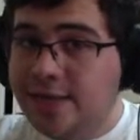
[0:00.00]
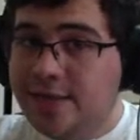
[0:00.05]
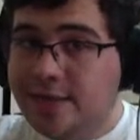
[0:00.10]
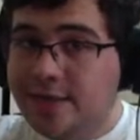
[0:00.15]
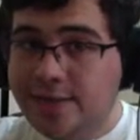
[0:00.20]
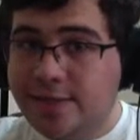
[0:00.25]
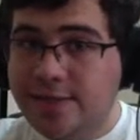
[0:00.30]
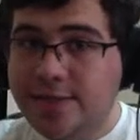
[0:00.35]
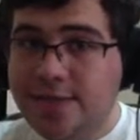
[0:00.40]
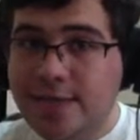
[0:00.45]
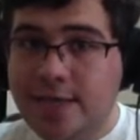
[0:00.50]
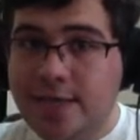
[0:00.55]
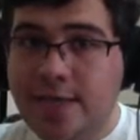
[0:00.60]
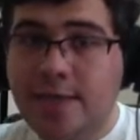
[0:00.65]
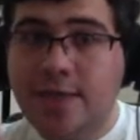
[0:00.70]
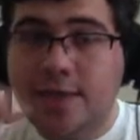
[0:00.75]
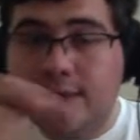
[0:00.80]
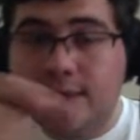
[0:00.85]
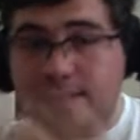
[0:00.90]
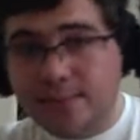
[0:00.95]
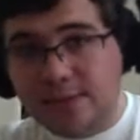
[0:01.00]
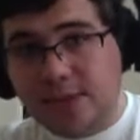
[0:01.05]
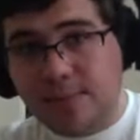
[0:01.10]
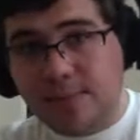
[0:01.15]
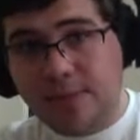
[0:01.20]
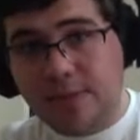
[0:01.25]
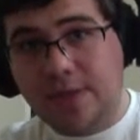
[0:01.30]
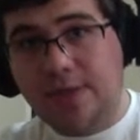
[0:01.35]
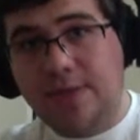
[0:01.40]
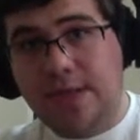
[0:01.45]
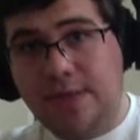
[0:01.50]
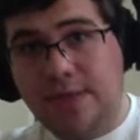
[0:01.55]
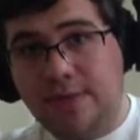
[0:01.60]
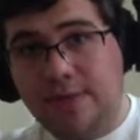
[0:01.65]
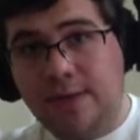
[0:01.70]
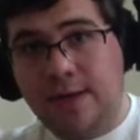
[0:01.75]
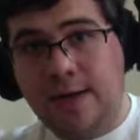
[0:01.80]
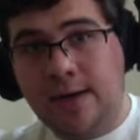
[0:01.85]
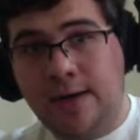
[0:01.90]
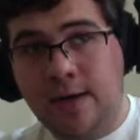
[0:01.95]
There's a thumbs up button down
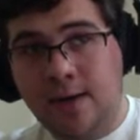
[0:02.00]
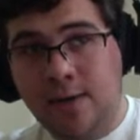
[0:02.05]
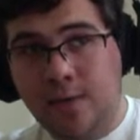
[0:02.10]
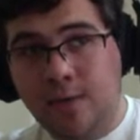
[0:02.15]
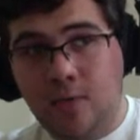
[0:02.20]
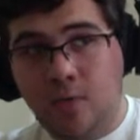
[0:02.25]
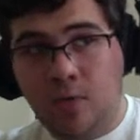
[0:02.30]
there,